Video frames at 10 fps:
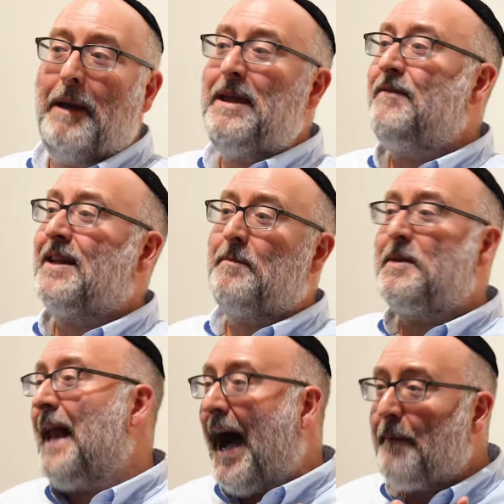maybe even the
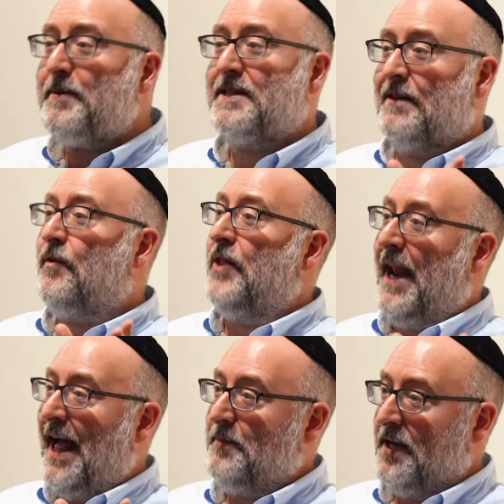complete opposite of all
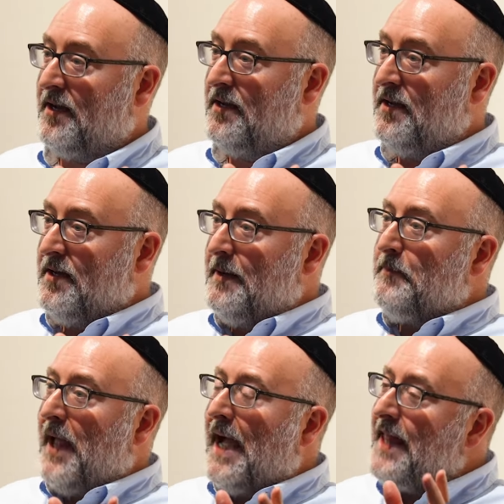that happening.
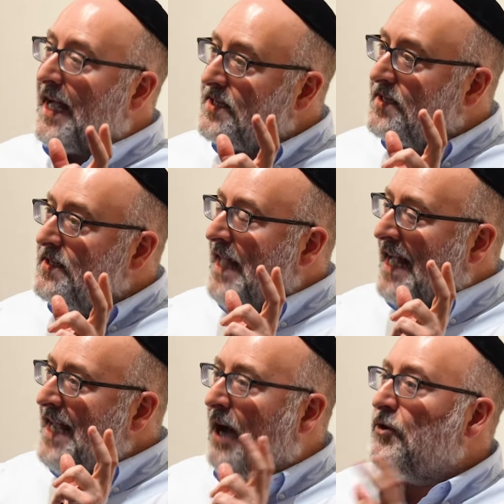And that's,
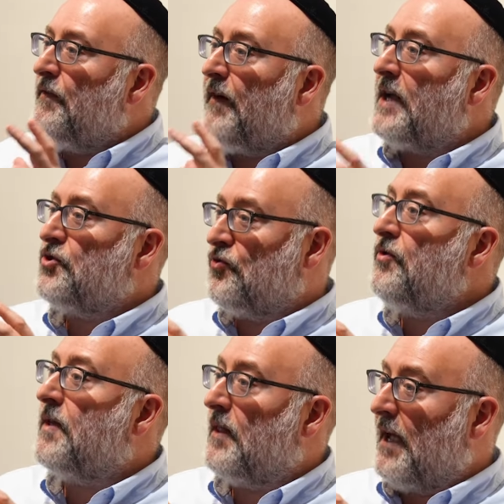that's how you find
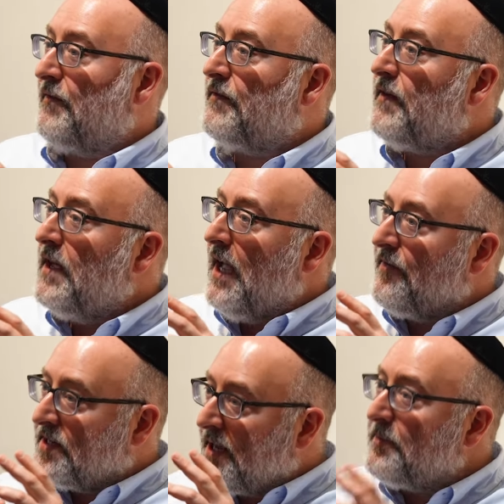truth in life. If, if
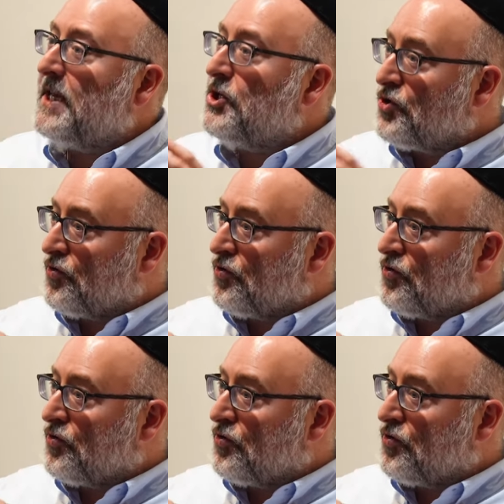there's something is